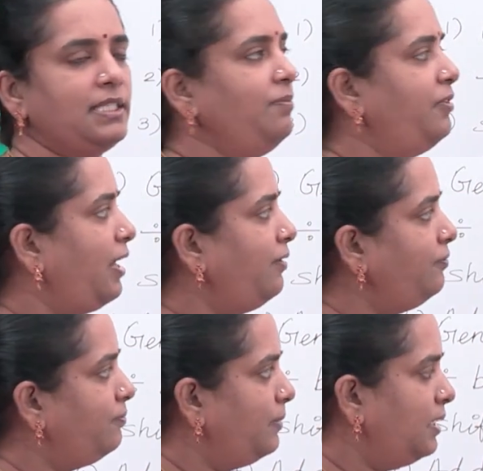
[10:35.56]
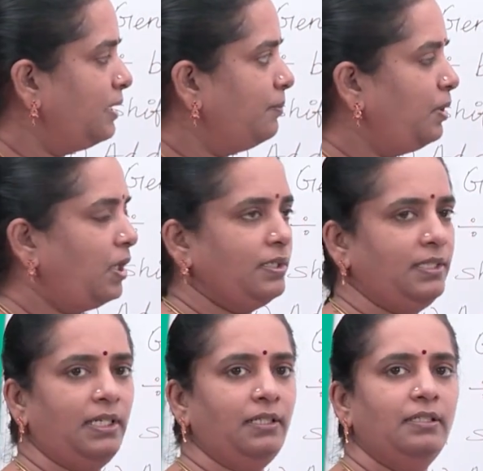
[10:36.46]
step we have brought
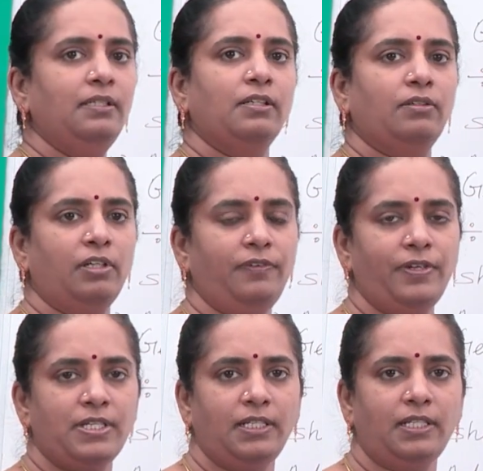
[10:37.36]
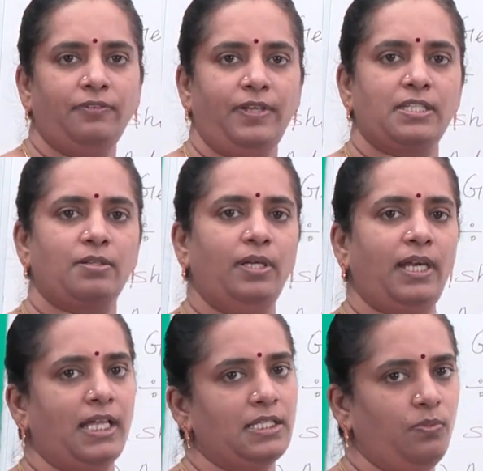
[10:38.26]
the coefficient of x square
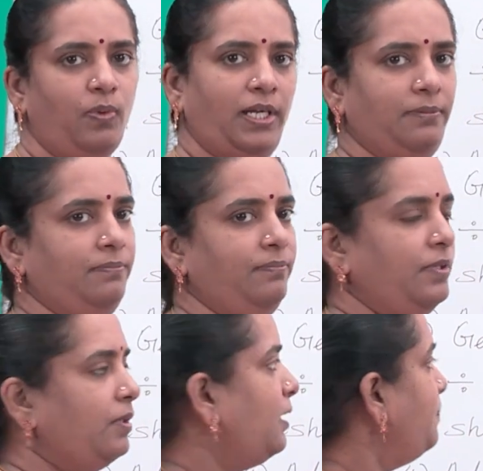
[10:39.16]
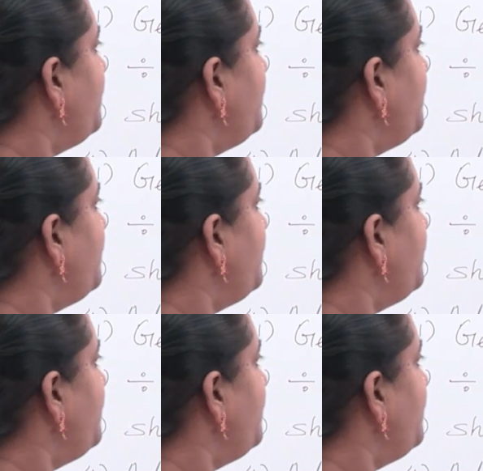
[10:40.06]
as 1. Okay.